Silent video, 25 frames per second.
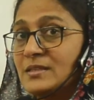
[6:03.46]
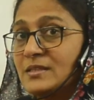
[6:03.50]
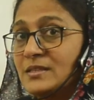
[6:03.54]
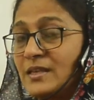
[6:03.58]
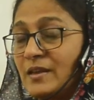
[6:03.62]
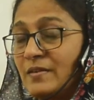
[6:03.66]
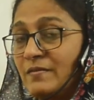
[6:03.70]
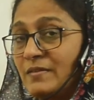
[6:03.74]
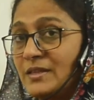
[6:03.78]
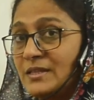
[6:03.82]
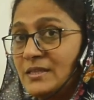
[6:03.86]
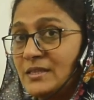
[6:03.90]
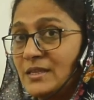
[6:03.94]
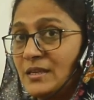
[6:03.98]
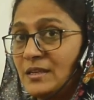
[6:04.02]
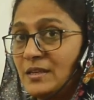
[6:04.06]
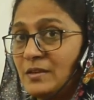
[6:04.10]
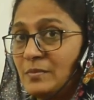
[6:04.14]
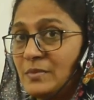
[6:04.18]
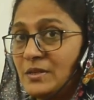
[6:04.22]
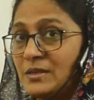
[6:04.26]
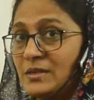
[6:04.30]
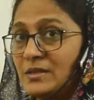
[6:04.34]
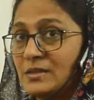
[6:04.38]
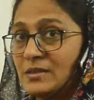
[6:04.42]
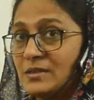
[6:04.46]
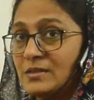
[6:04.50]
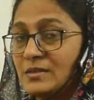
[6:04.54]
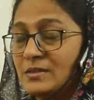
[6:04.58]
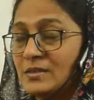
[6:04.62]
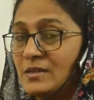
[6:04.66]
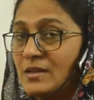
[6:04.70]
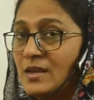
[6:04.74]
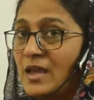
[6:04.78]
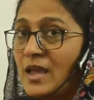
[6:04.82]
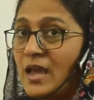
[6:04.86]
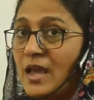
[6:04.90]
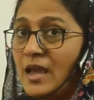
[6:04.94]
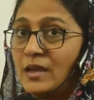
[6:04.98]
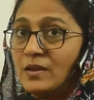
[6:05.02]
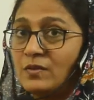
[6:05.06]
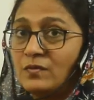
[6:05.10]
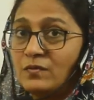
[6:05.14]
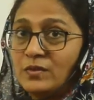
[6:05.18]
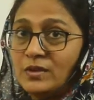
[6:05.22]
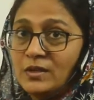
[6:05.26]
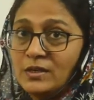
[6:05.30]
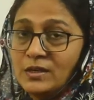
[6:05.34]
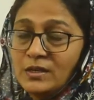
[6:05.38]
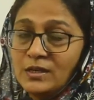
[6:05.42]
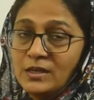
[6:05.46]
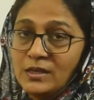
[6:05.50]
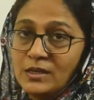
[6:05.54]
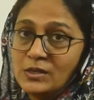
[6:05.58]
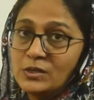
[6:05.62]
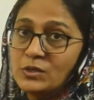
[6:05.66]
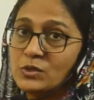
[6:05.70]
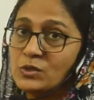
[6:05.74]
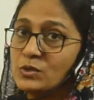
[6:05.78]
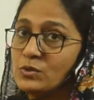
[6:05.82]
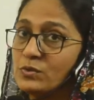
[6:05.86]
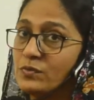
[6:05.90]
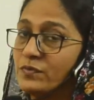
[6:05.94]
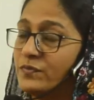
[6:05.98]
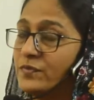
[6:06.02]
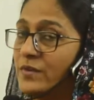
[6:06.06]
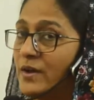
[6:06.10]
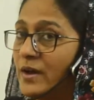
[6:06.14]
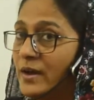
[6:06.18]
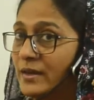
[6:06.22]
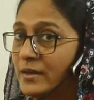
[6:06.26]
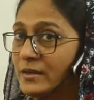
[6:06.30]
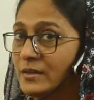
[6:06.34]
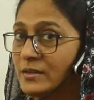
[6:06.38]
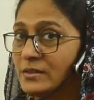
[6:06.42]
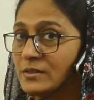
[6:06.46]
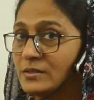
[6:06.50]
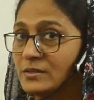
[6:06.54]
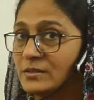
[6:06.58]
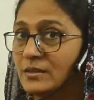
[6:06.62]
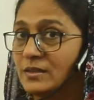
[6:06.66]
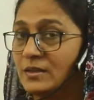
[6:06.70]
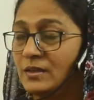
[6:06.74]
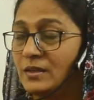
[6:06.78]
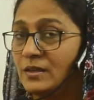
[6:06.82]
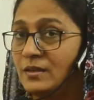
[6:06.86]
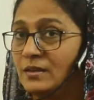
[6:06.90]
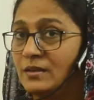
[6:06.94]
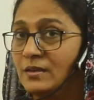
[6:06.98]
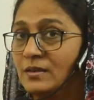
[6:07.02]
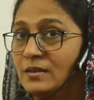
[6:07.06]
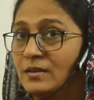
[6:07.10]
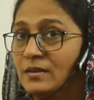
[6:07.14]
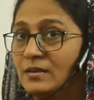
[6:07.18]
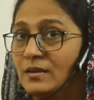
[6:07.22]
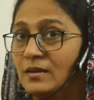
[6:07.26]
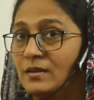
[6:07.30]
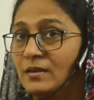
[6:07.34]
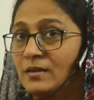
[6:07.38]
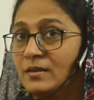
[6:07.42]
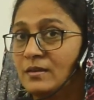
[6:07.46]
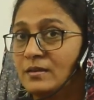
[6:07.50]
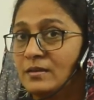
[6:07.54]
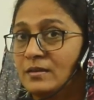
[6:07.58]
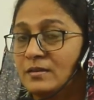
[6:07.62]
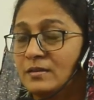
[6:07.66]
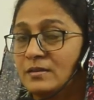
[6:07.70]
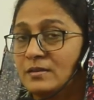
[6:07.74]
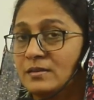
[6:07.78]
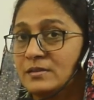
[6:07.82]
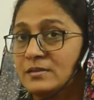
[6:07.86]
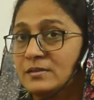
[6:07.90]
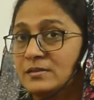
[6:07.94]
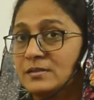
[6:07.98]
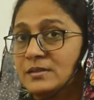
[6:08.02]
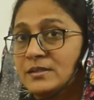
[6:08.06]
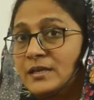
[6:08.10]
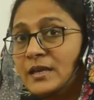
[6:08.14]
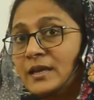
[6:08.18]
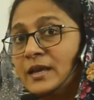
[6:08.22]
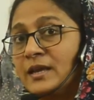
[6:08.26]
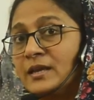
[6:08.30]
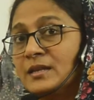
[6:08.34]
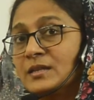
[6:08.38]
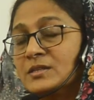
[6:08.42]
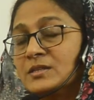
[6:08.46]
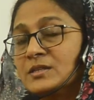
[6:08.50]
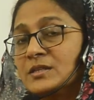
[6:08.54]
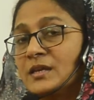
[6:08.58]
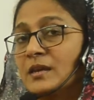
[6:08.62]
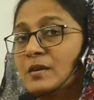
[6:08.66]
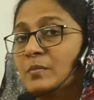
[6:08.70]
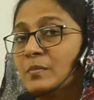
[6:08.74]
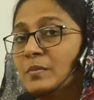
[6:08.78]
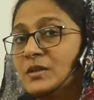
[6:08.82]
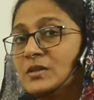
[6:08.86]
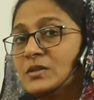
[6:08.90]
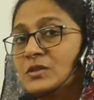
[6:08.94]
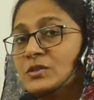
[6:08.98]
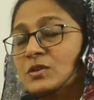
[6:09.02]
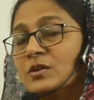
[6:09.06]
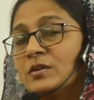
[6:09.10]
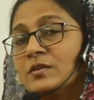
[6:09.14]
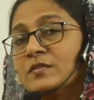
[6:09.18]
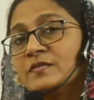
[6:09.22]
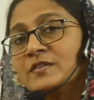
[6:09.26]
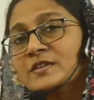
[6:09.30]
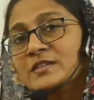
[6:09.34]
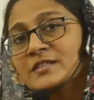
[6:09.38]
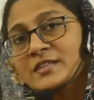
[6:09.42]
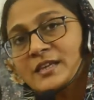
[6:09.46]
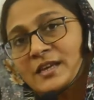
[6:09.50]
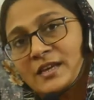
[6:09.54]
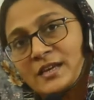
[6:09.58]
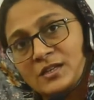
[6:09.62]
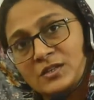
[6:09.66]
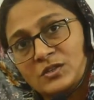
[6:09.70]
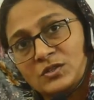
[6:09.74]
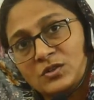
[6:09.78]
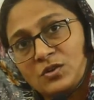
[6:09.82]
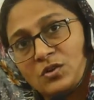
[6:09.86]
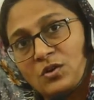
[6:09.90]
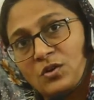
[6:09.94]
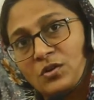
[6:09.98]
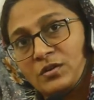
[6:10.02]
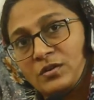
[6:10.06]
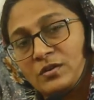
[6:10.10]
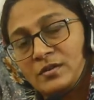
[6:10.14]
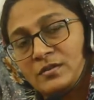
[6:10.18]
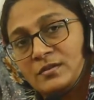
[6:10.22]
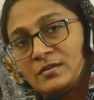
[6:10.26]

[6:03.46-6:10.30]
7 centimeters, and we need to find the second segment of the second chord.